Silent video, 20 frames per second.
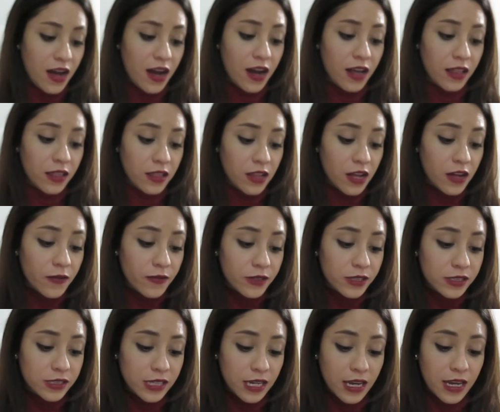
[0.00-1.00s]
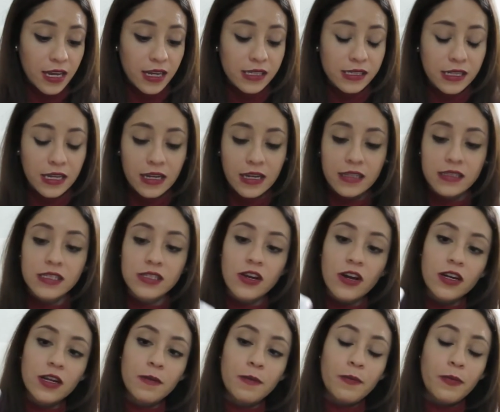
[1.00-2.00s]
I love the taste, and it's
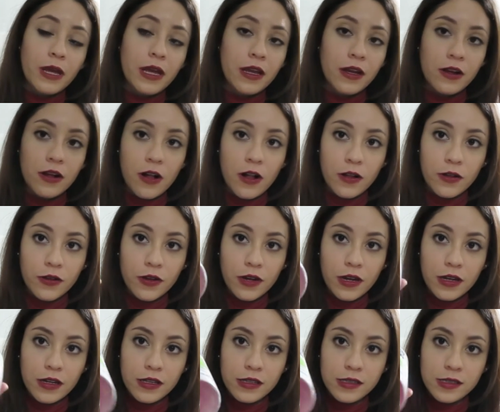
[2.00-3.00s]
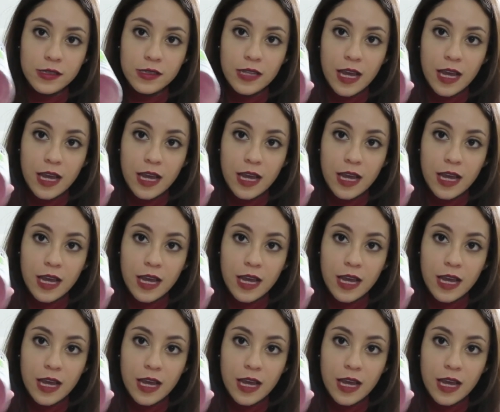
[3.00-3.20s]
got a pink color and it's